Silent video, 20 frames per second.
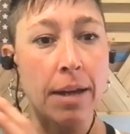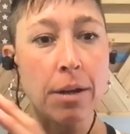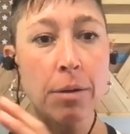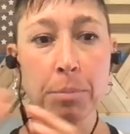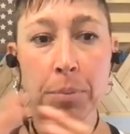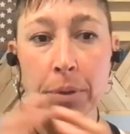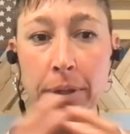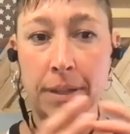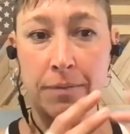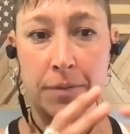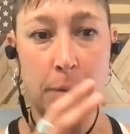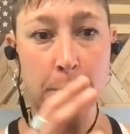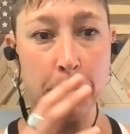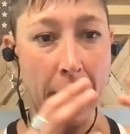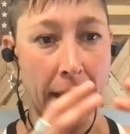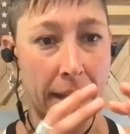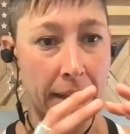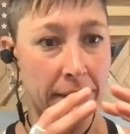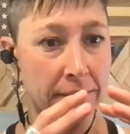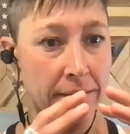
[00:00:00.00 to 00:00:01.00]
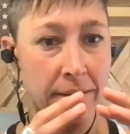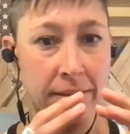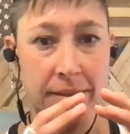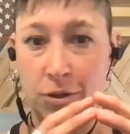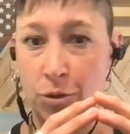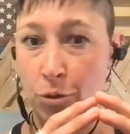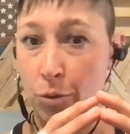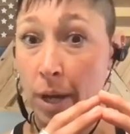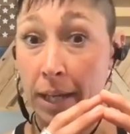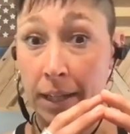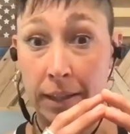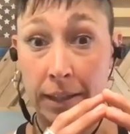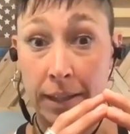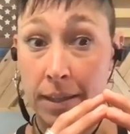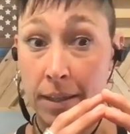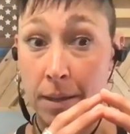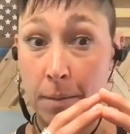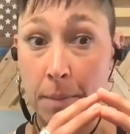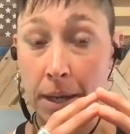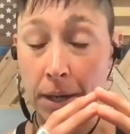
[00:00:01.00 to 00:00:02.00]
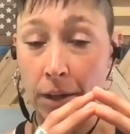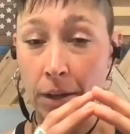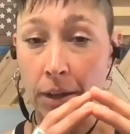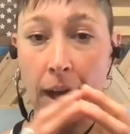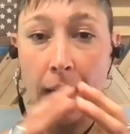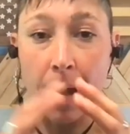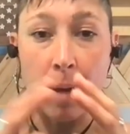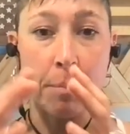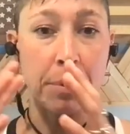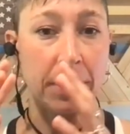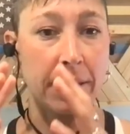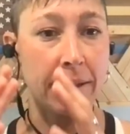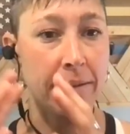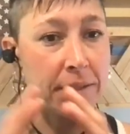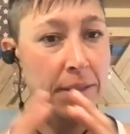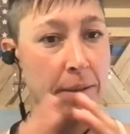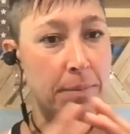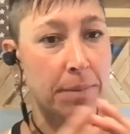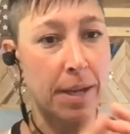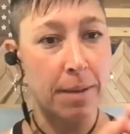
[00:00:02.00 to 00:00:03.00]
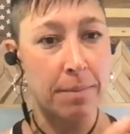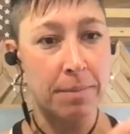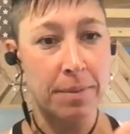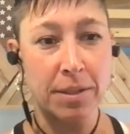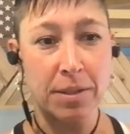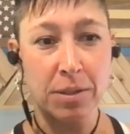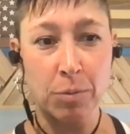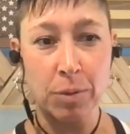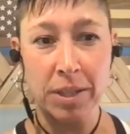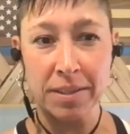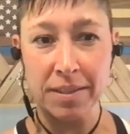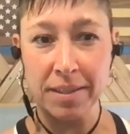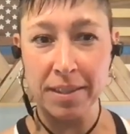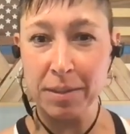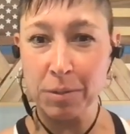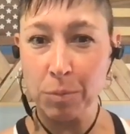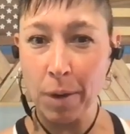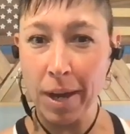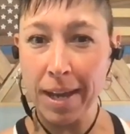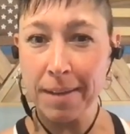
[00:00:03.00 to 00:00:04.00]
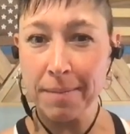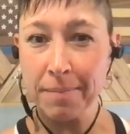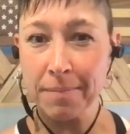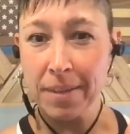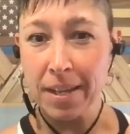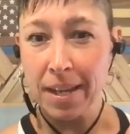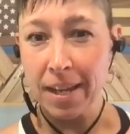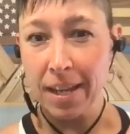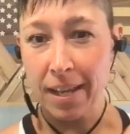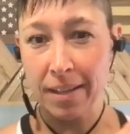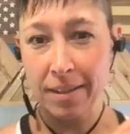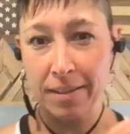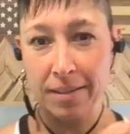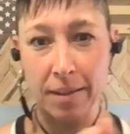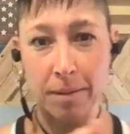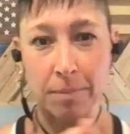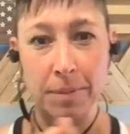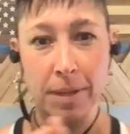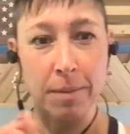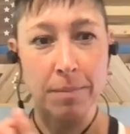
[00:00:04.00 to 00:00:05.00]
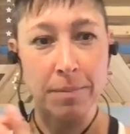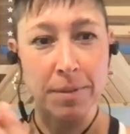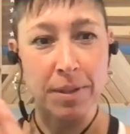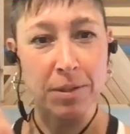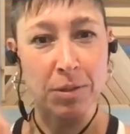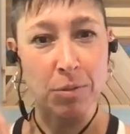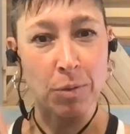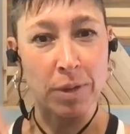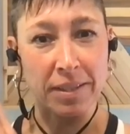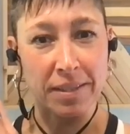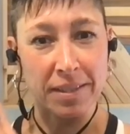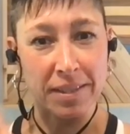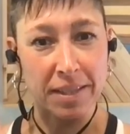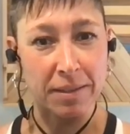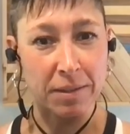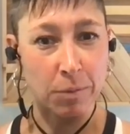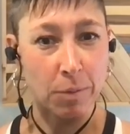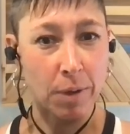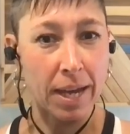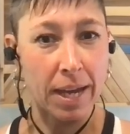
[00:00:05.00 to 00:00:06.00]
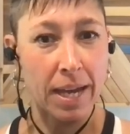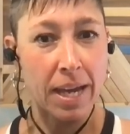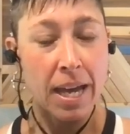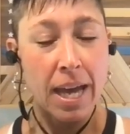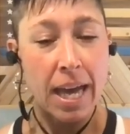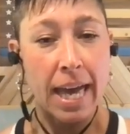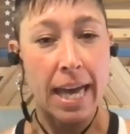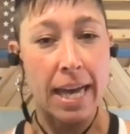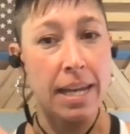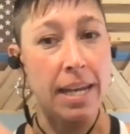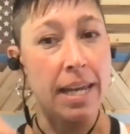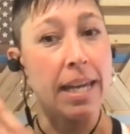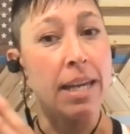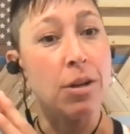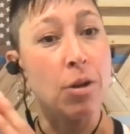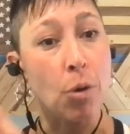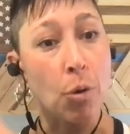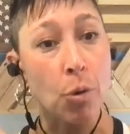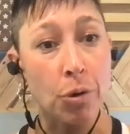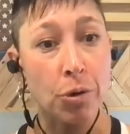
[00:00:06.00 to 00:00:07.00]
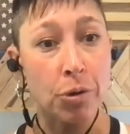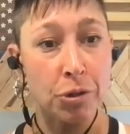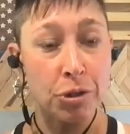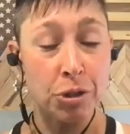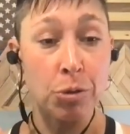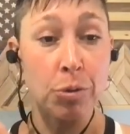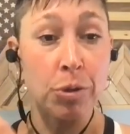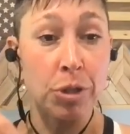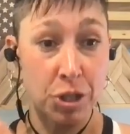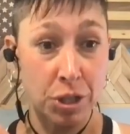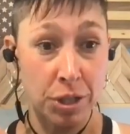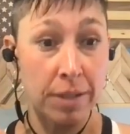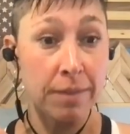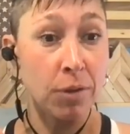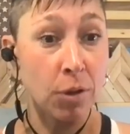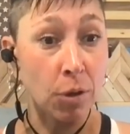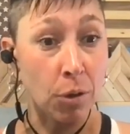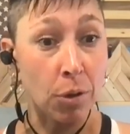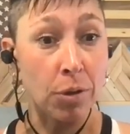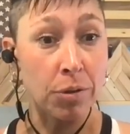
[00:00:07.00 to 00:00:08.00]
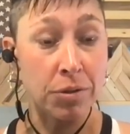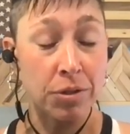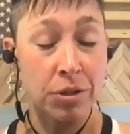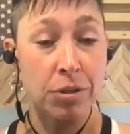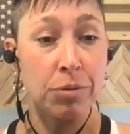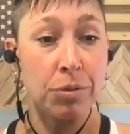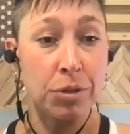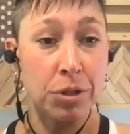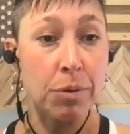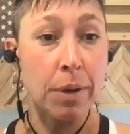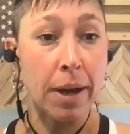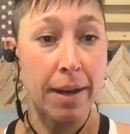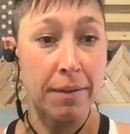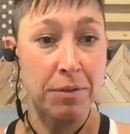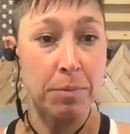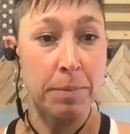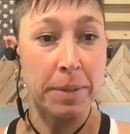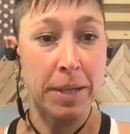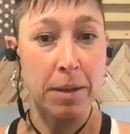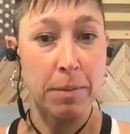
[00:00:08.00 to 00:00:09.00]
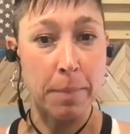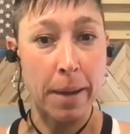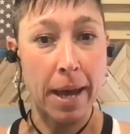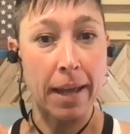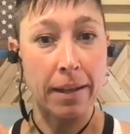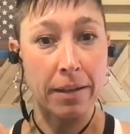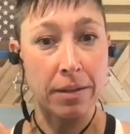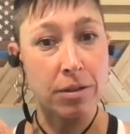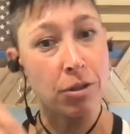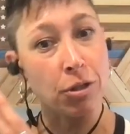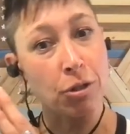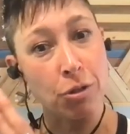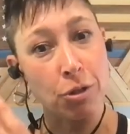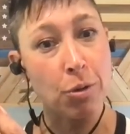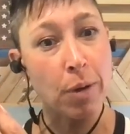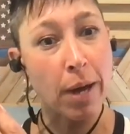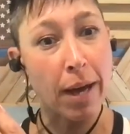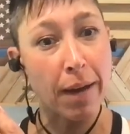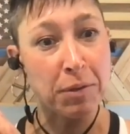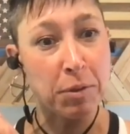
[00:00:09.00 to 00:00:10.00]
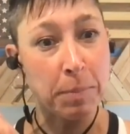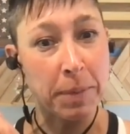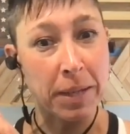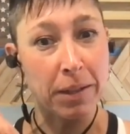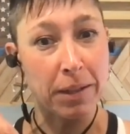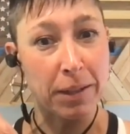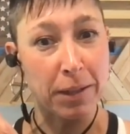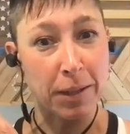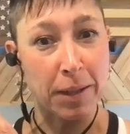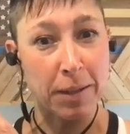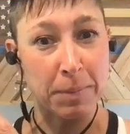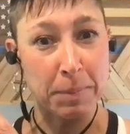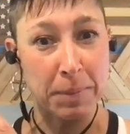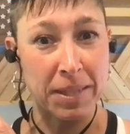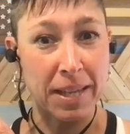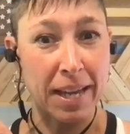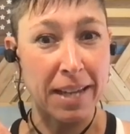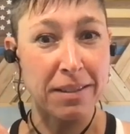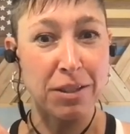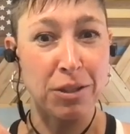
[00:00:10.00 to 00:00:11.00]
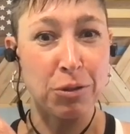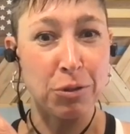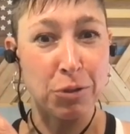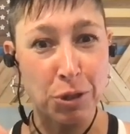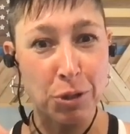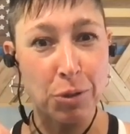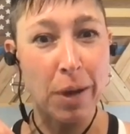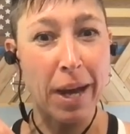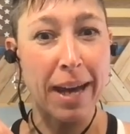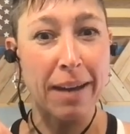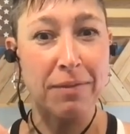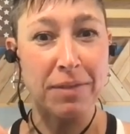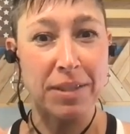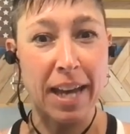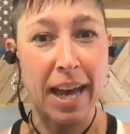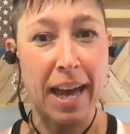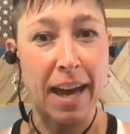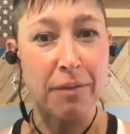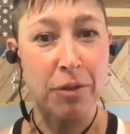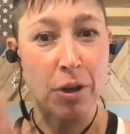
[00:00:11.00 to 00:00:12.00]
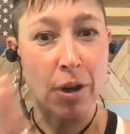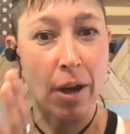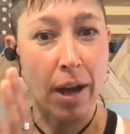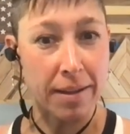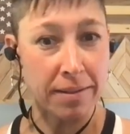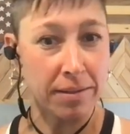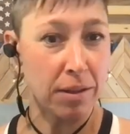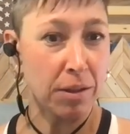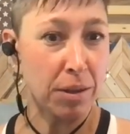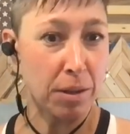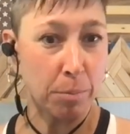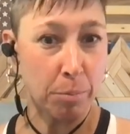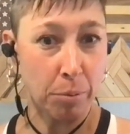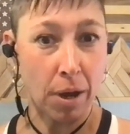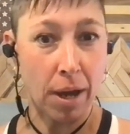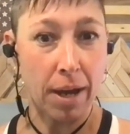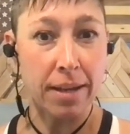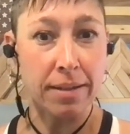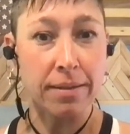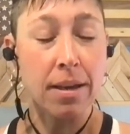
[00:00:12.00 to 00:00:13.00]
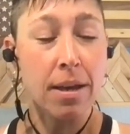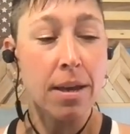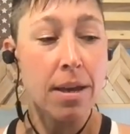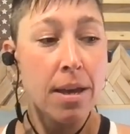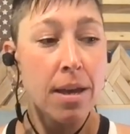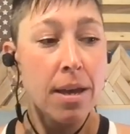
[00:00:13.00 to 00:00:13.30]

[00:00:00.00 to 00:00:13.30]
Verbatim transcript: I don't believe the balance is directly in the middle. I believe sometimes it swings this way and sometimes it swings this way. And in order to achieve goals, you do have to be unbalanced. You do have to be a little obsessed. You do have to have your eyes on the prize.